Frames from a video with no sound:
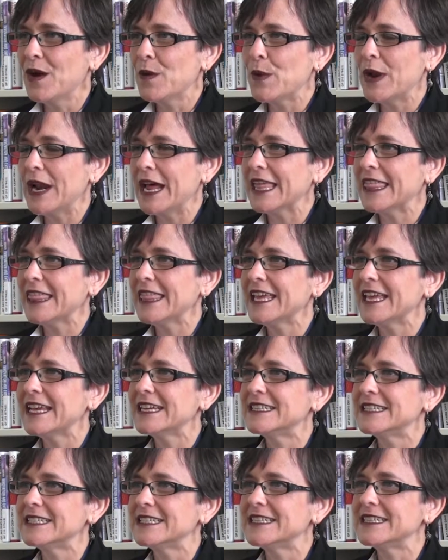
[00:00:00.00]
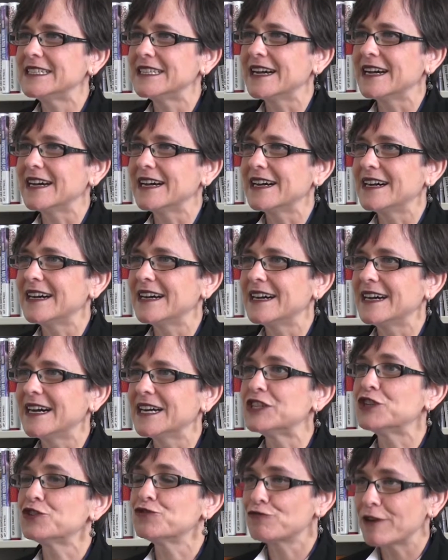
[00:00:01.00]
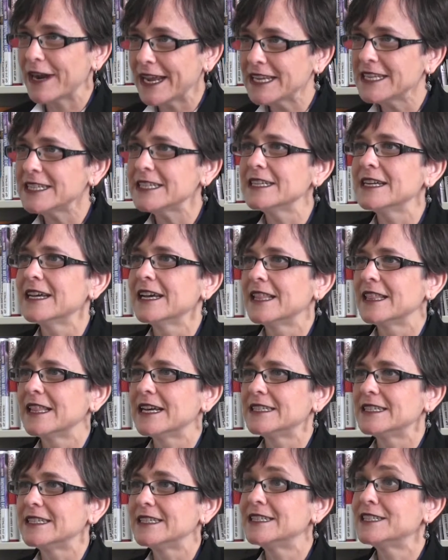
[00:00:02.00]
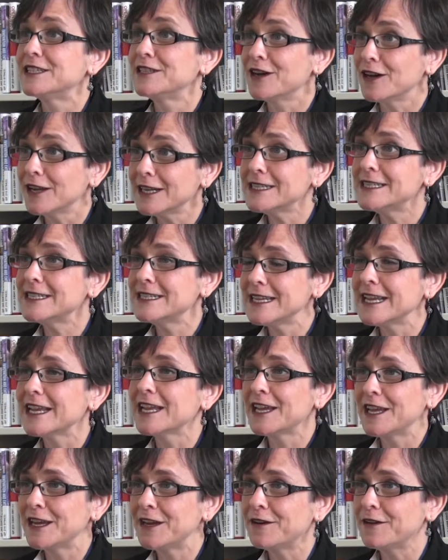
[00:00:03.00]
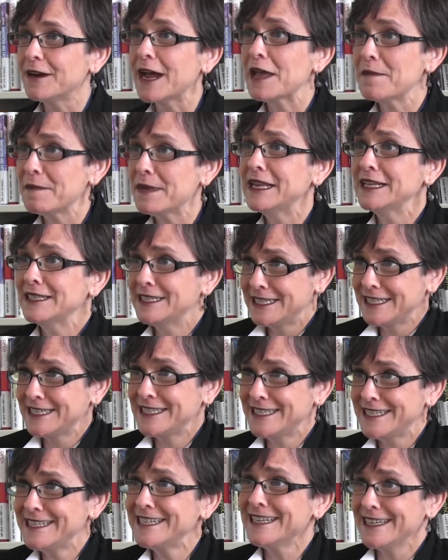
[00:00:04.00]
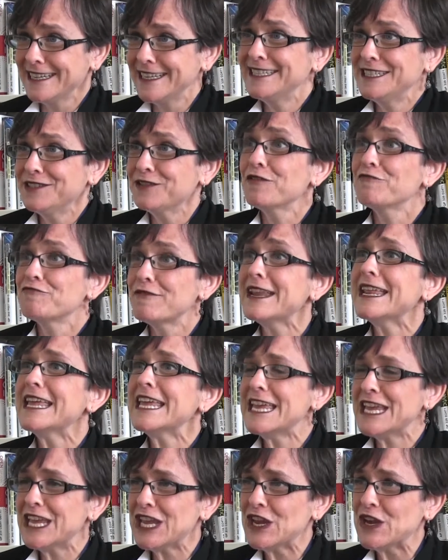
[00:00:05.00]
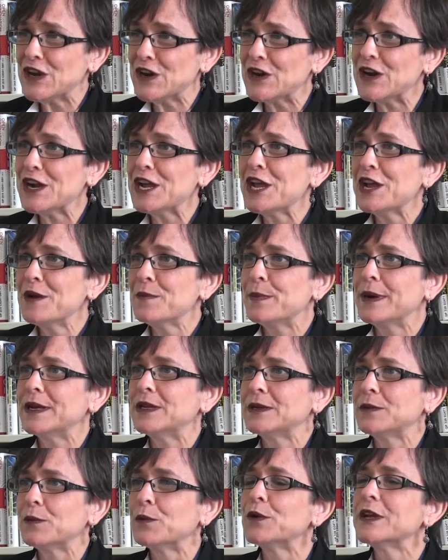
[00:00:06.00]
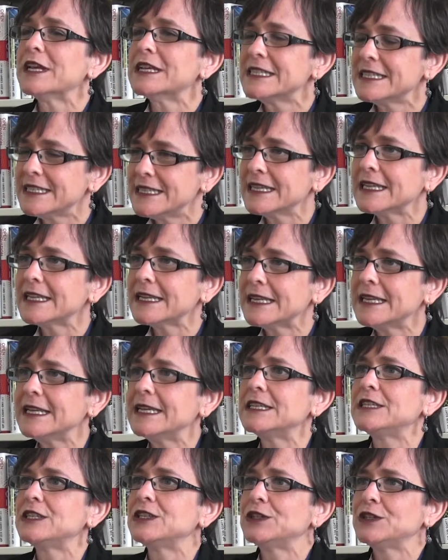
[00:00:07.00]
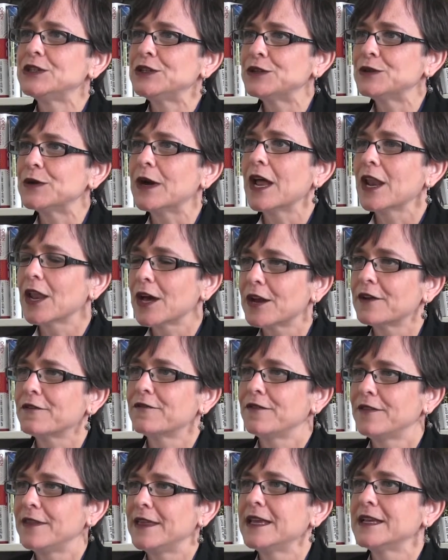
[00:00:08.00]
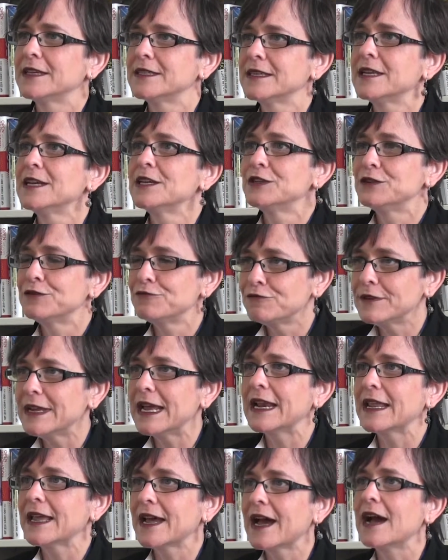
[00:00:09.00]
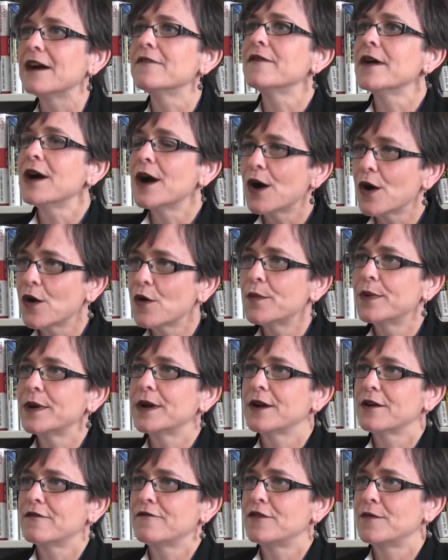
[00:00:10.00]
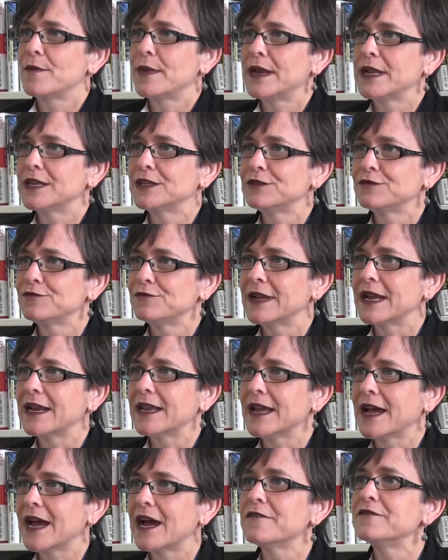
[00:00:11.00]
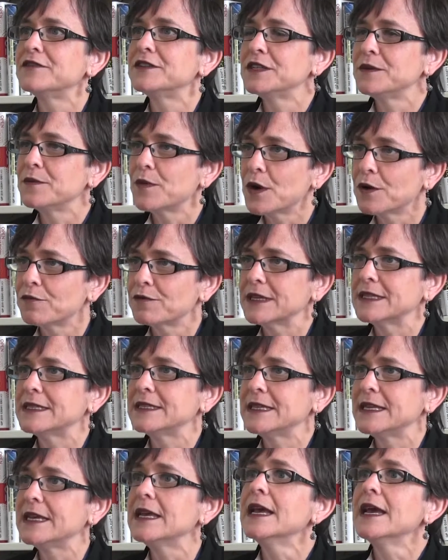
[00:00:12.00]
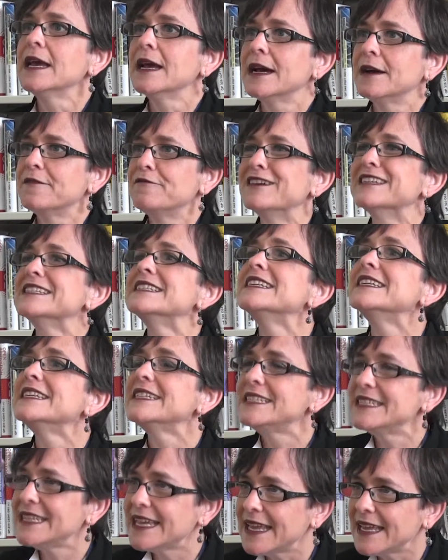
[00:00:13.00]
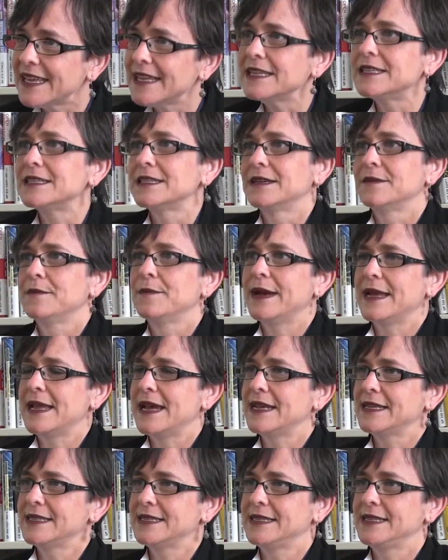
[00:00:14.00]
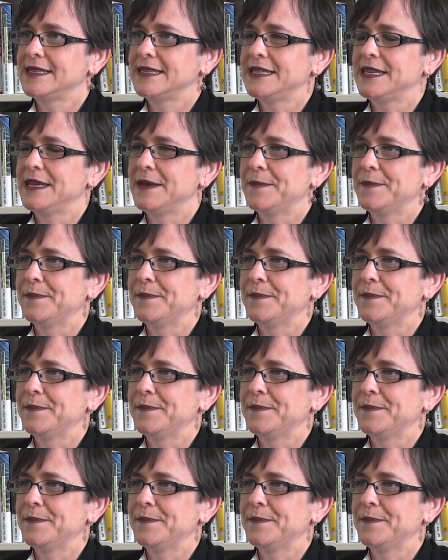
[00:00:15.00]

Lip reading: Well, I think it is a trend that it's not still here. I mean, it's already here, but we still need to do a lot of things to really have open government and to really have democracy facilitated by ICT.